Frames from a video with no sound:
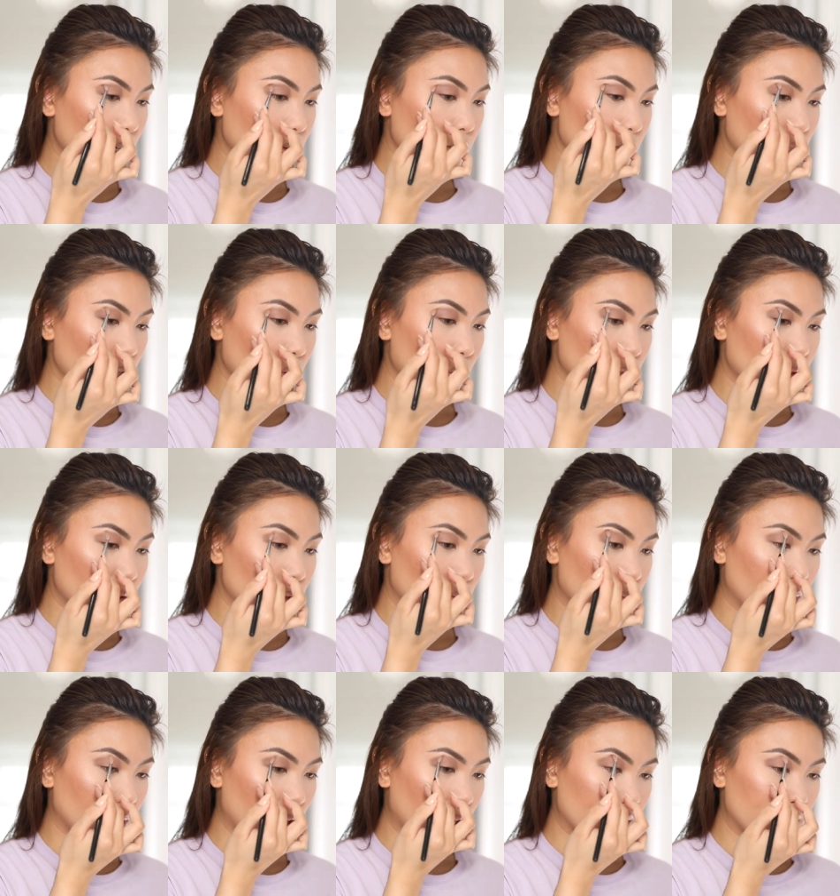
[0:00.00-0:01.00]
And I'm just going to
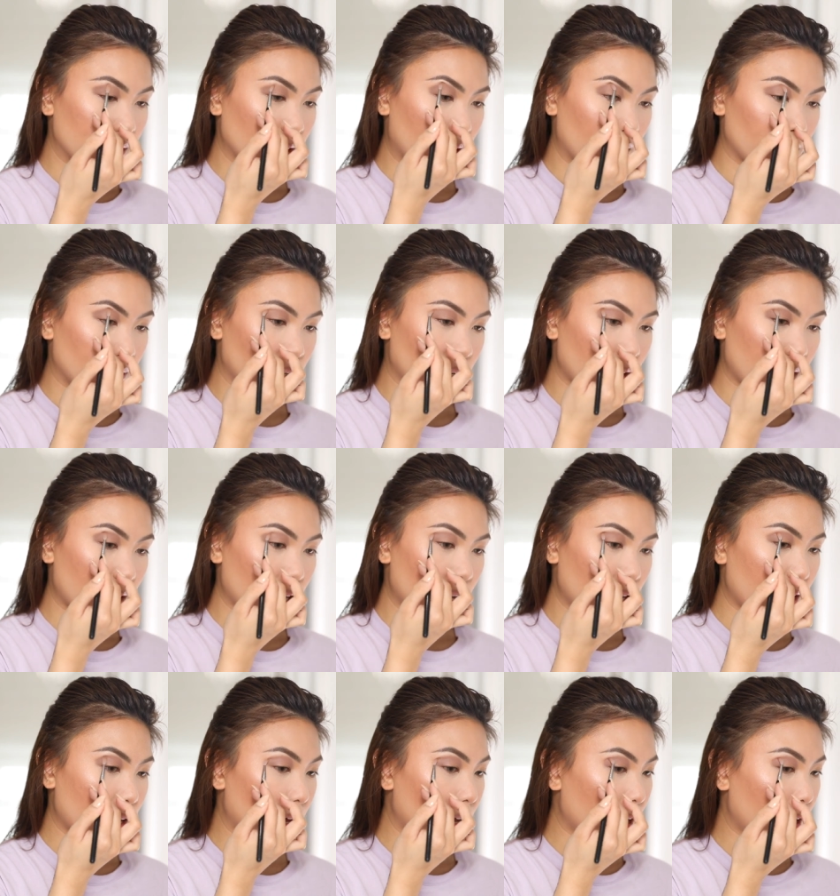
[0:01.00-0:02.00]
blend out the
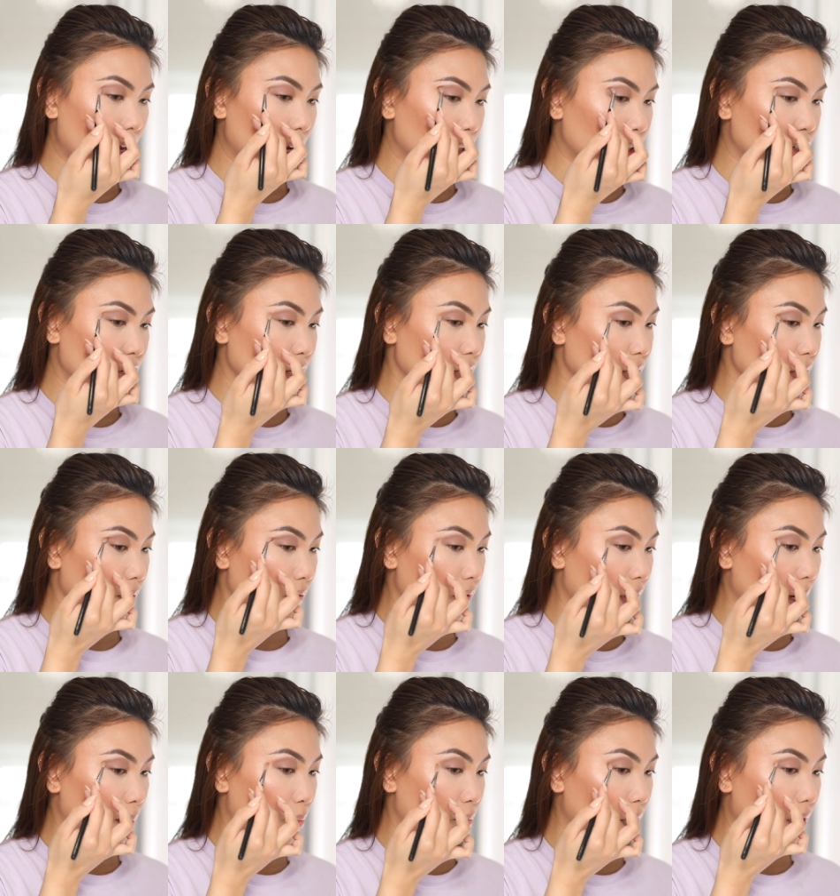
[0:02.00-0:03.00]
edges of
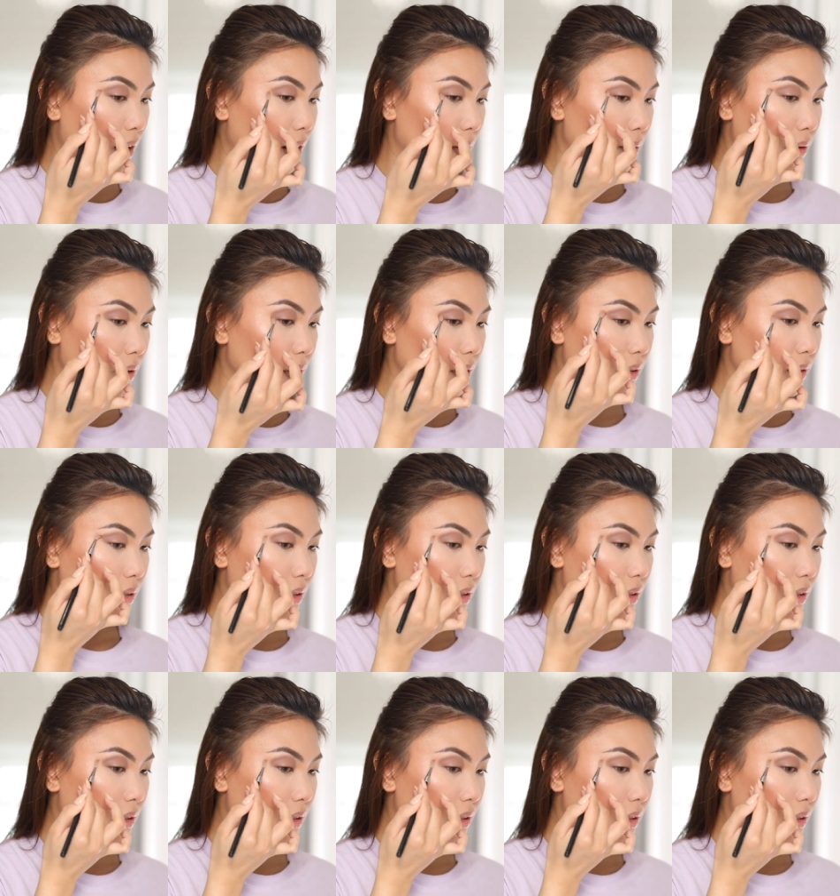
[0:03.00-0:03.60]
that brown.